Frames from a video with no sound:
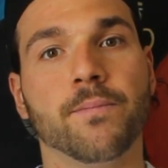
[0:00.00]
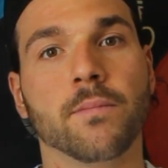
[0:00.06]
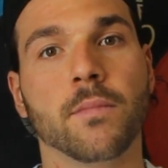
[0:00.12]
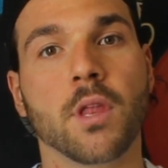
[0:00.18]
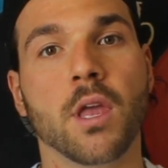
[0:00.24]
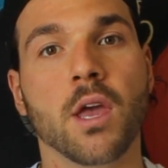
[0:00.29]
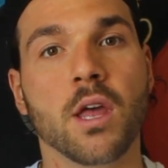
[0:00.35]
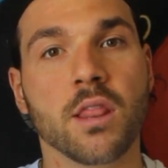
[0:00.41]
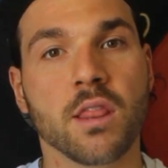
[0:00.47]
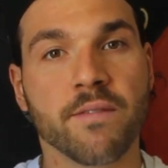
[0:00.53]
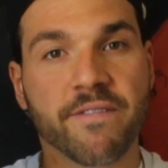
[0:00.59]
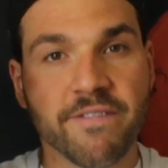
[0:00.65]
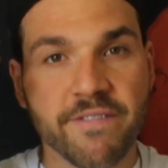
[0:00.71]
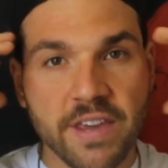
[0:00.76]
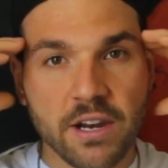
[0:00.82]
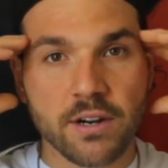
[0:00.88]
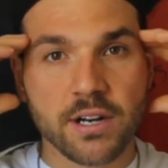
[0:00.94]
The
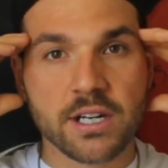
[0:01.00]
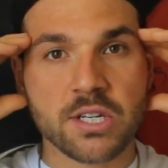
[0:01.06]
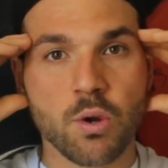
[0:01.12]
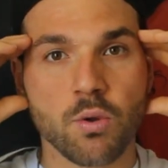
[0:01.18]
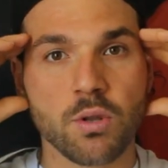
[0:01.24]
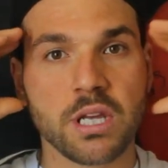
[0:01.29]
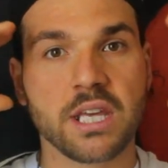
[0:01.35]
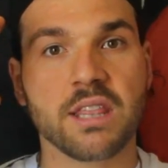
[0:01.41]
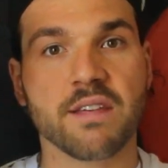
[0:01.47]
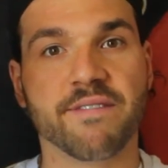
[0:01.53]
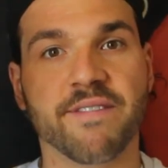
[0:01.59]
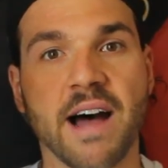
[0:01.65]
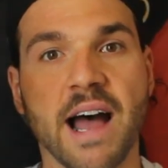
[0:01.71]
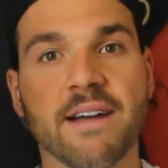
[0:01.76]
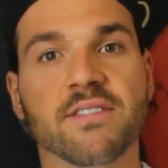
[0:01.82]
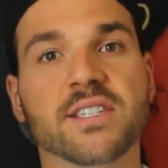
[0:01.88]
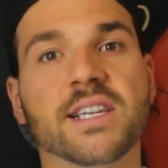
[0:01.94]
fear is only in the
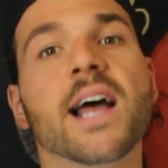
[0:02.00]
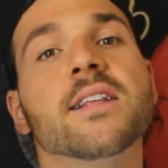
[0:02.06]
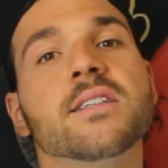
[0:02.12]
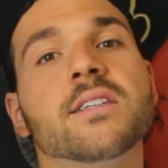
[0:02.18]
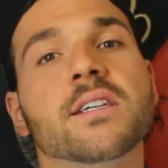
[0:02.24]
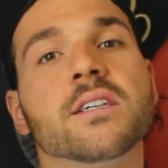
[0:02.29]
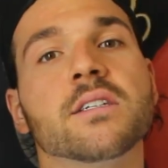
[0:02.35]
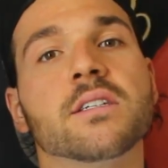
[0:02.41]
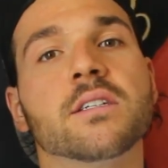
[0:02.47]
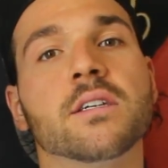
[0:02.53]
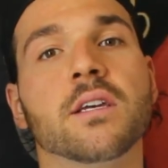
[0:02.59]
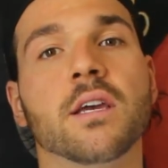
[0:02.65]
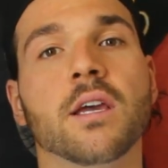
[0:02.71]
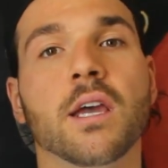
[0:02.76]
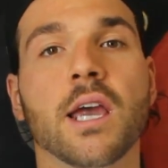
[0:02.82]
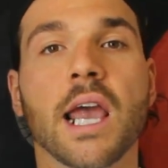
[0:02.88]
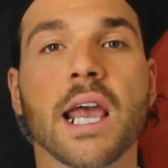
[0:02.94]
five senses,
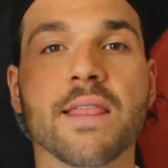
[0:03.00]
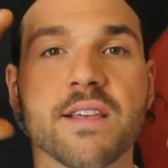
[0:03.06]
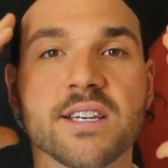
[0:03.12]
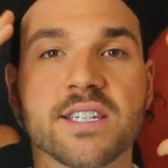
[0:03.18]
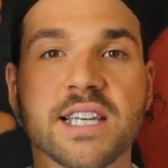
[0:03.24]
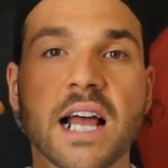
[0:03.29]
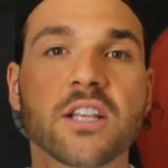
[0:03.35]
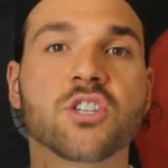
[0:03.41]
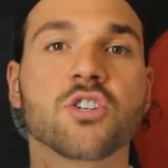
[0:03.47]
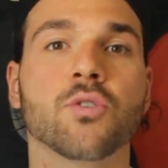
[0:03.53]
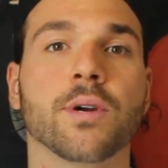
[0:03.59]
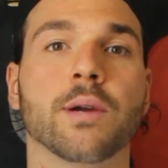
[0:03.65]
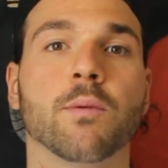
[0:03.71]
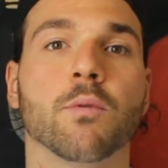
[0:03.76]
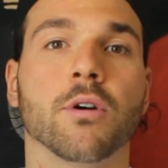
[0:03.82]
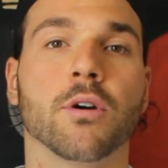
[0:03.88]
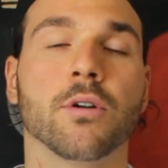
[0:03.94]
in the sensory
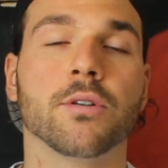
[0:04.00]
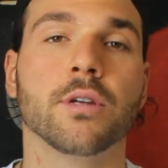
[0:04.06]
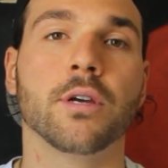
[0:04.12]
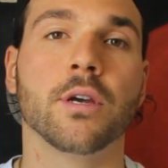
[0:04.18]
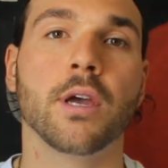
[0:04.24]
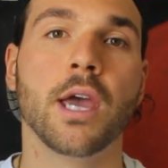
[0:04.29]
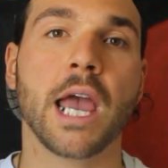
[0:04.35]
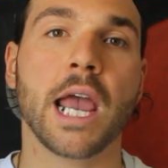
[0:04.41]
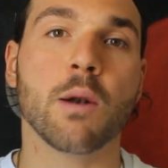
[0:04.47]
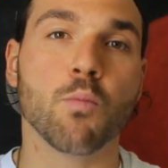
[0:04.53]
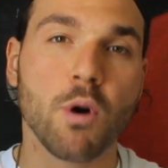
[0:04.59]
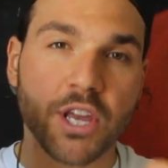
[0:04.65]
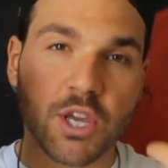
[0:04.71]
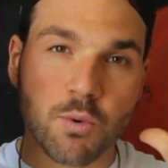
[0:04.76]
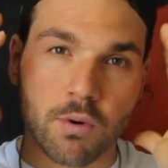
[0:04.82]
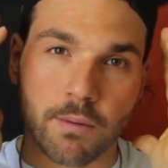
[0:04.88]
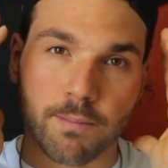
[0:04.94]
world, in
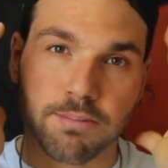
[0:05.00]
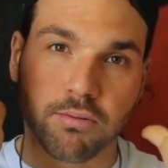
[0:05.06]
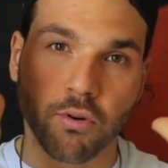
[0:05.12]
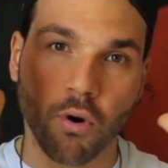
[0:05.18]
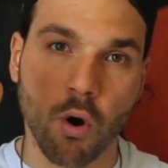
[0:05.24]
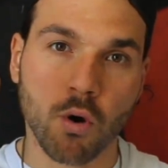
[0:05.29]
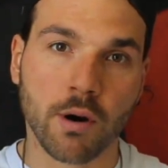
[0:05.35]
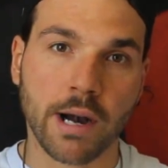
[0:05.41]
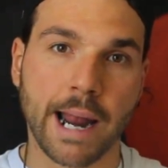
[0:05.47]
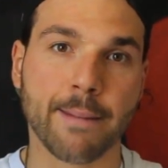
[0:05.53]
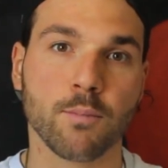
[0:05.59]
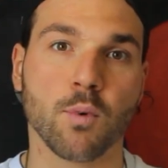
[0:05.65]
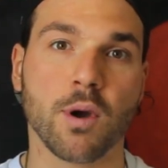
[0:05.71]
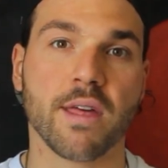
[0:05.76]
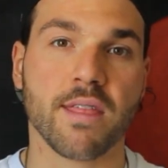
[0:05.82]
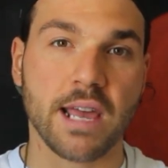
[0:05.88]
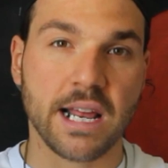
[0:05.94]
what you were programmed
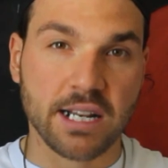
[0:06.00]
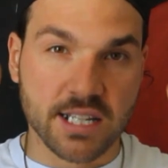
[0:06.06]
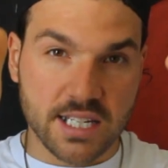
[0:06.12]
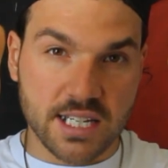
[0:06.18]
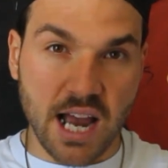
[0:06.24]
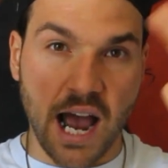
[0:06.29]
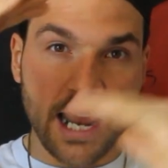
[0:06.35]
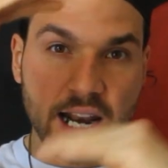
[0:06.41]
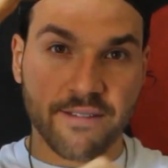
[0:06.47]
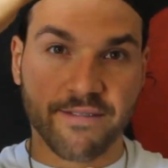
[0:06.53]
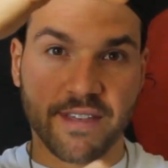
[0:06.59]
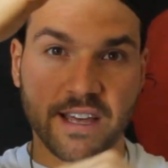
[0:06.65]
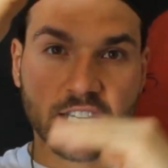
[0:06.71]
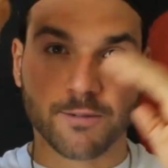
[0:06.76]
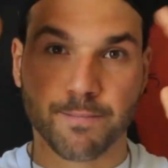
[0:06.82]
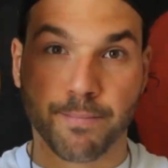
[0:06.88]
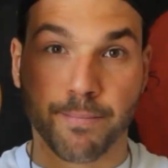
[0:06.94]
with inside of
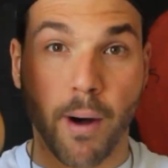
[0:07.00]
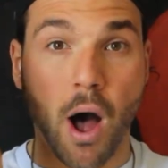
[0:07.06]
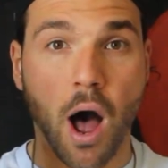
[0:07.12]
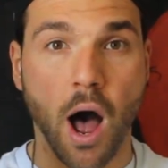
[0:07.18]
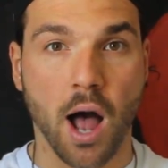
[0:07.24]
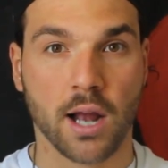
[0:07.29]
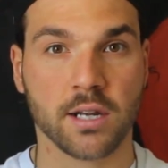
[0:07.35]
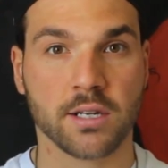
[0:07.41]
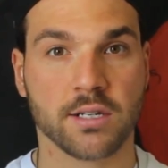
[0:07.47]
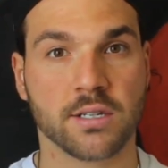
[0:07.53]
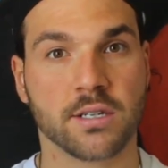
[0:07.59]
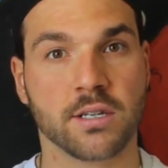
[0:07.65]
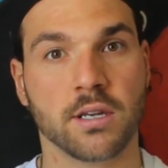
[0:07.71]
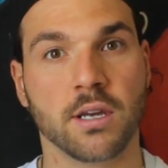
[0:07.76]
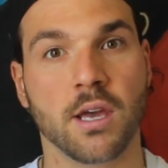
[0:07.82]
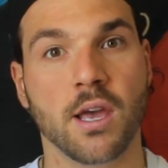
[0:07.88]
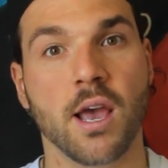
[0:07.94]
this
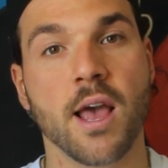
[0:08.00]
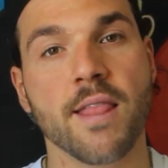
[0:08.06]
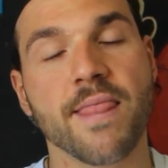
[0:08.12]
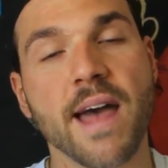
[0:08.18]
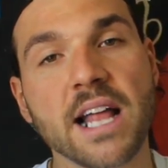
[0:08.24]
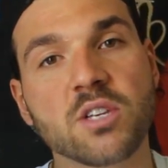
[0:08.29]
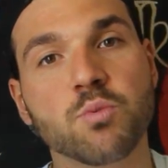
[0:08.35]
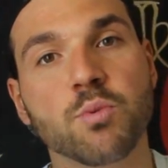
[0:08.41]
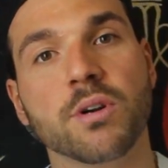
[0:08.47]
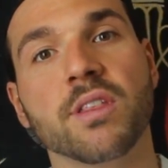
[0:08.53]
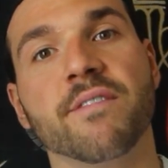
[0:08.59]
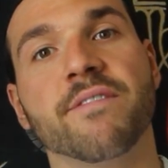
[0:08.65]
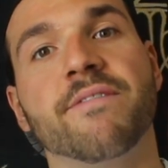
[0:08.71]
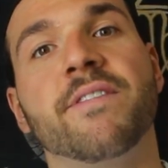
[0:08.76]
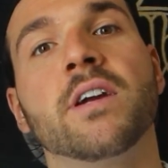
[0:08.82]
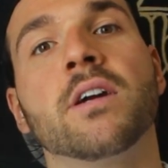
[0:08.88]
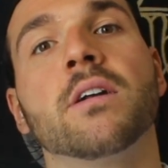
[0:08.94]
box. That's where the
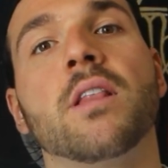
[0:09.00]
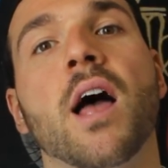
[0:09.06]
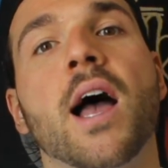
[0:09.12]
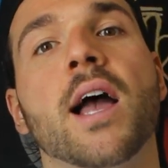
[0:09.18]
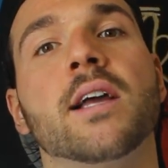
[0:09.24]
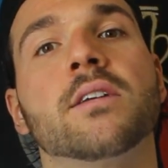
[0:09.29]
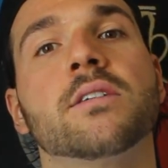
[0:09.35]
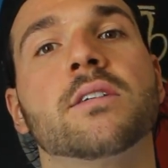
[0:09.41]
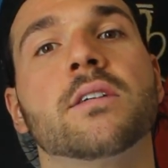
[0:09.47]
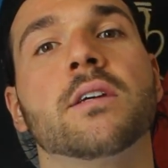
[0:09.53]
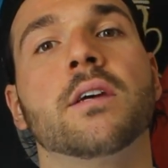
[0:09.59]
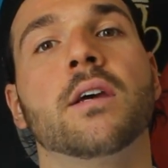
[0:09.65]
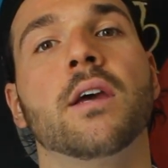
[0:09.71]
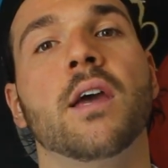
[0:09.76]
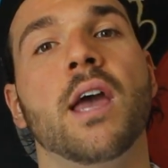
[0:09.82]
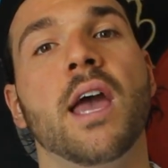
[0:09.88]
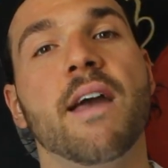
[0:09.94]
fear lies.
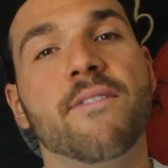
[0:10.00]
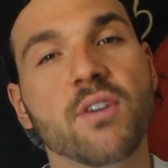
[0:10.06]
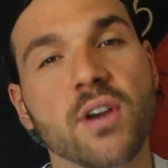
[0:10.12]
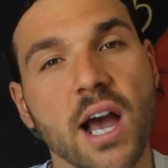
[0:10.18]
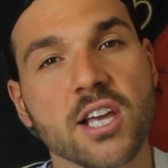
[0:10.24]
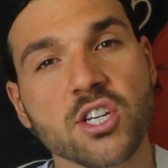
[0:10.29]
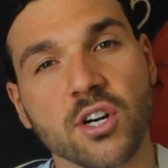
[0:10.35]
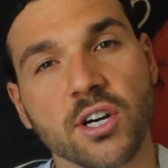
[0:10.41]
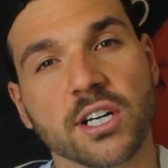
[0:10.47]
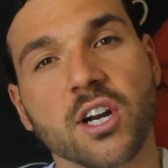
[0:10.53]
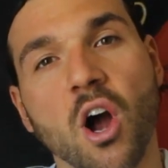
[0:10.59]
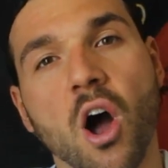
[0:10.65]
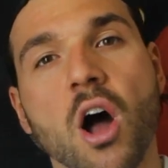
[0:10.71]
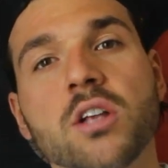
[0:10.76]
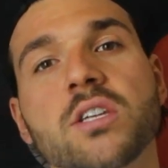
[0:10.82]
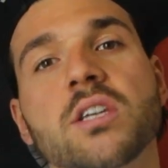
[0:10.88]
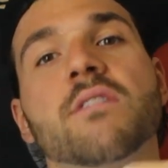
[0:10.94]
If you guys are in
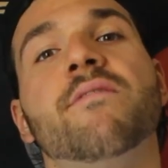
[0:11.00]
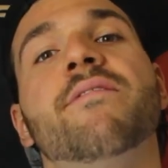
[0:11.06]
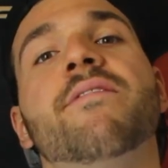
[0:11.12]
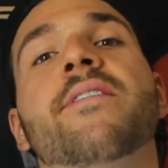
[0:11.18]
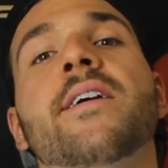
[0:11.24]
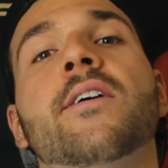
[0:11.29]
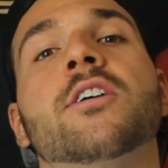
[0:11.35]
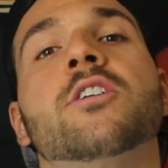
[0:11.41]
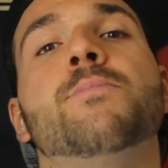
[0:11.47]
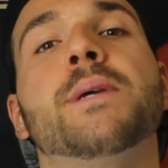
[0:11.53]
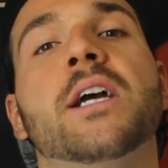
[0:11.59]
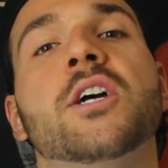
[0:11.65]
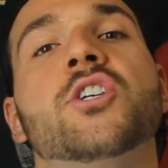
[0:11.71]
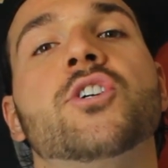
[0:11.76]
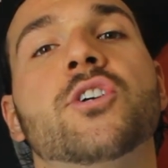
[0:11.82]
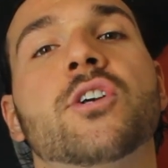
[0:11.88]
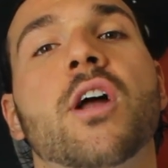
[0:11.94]
constant fear, it's
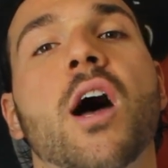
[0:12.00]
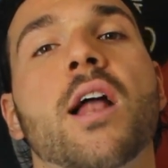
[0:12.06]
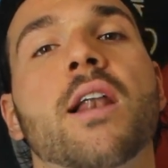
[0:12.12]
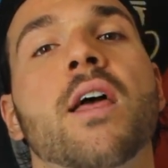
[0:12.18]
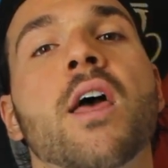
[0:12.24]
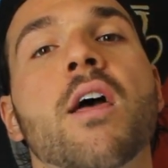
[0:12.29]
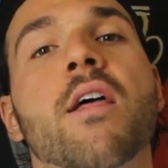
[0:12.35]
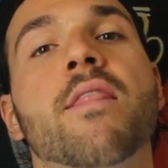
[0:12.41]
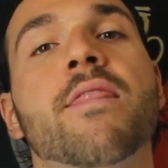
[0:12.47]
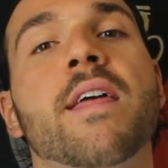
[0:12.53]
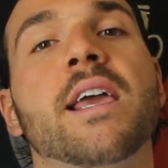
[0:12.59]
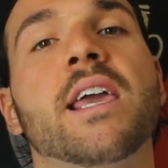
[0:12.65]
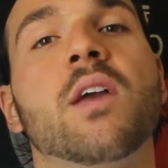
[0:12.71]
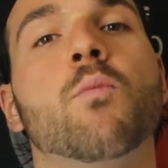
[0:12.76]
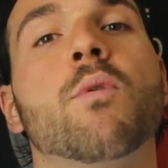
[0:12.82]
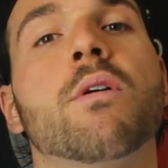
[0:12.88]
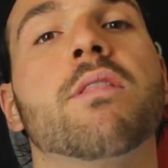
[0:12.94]
because you're not
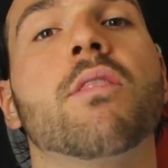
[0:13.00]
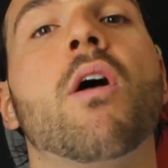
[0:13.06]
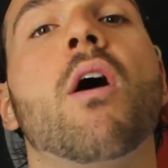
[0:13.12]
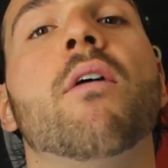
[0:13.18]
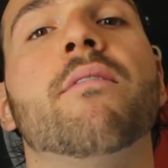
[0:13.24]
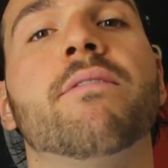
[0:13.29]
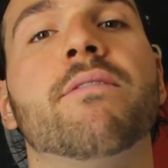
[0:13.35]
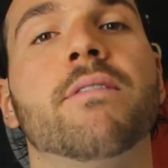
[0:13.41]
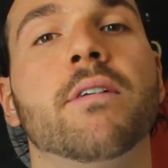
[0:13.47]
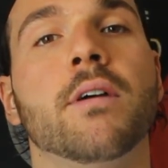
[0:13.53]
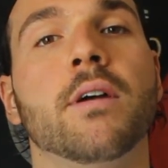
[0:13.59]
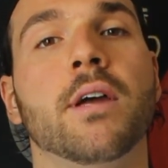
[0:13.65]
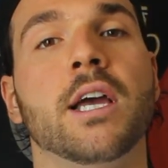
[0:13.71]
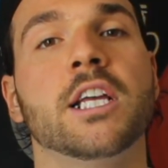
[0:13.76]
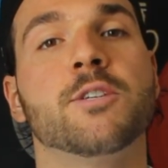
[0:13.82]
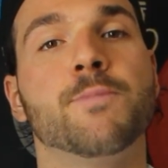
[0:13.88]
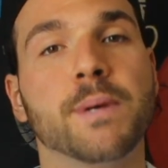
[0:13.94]
thinking with love.
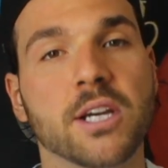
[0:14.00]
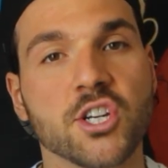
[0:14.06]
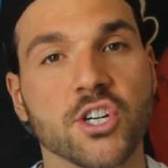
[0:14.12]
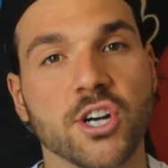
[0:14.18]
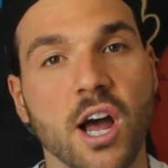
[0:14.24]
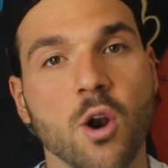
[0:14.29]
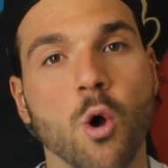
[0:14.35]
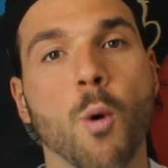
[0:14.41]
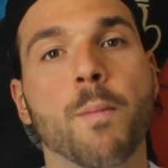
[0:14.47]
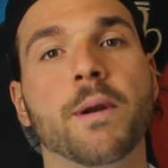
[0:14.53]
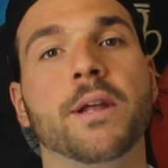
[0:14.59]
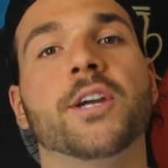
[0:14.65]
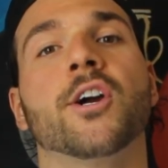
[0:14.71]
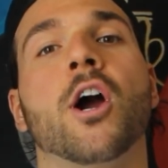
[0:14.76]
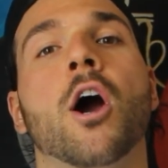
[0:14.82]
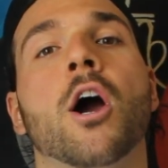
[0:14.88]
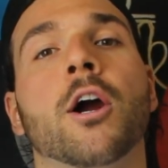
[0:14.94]
It's because you're not opening
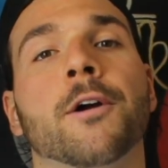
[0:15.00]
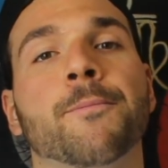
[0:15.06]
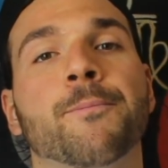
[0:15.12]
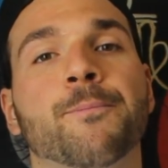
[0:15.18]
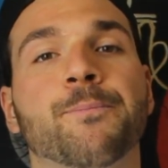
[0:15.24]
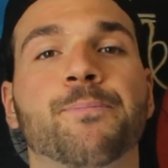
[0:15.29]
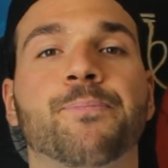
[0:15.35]
your heart.